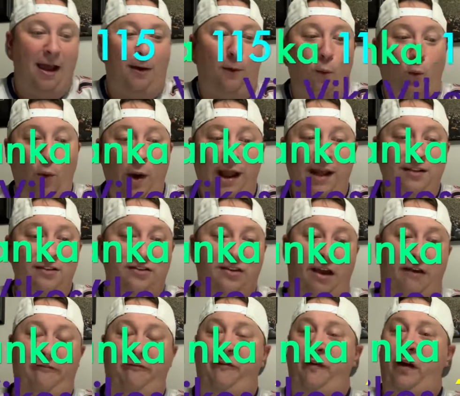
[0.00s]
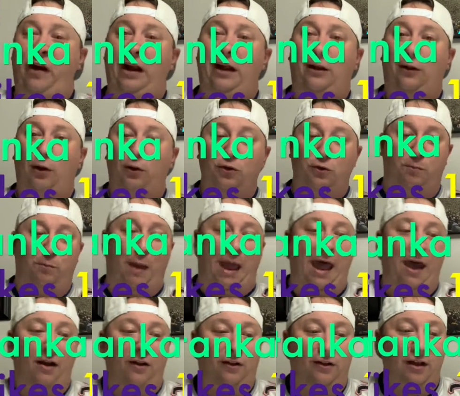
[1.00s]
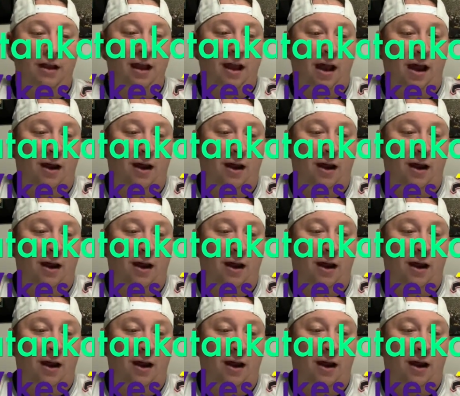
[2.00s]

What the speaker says: wins a very close battle,